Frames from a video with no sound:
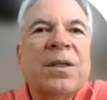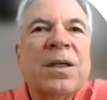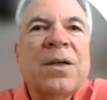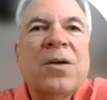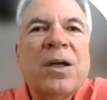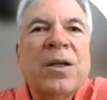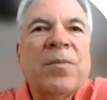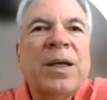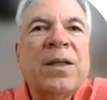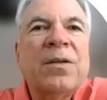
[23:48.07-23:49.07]

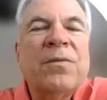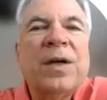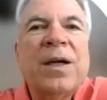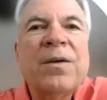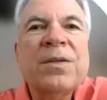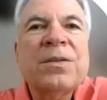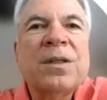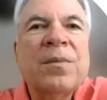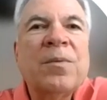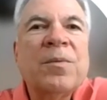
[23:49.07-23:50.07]
cardiomegalovirus,
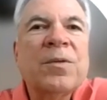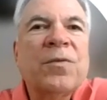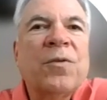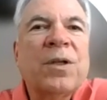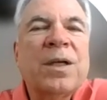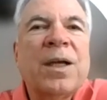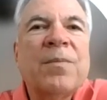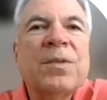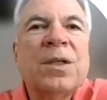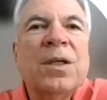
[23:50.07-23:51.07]
of almost 4
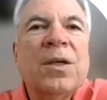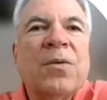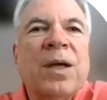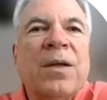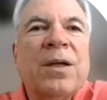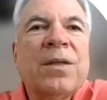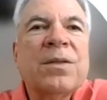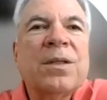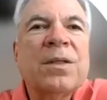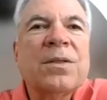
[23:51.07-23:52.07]
times greater
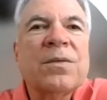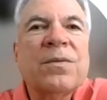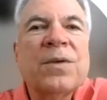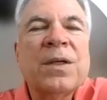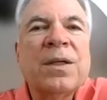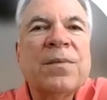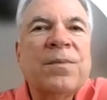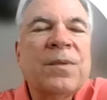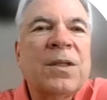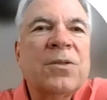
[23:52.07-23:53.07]
incidence of
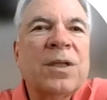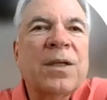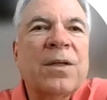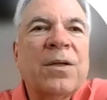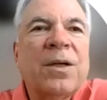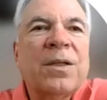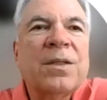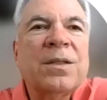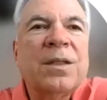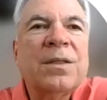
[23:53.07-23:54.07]
congenital heart
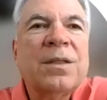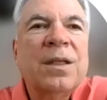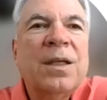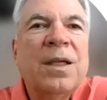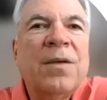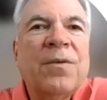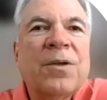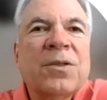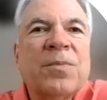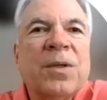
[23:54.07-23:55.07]
disease if you're
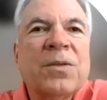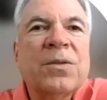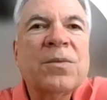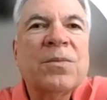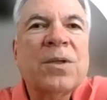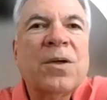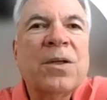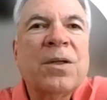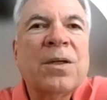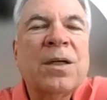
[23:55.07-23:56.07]
exposed to
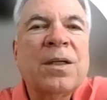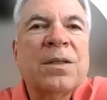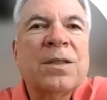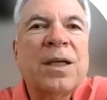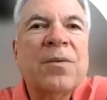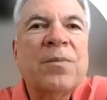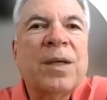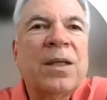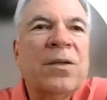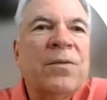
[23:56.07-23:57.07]

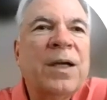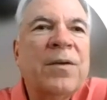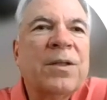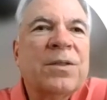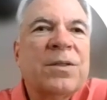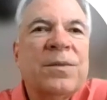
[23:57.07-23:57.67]
cytomegalovirus.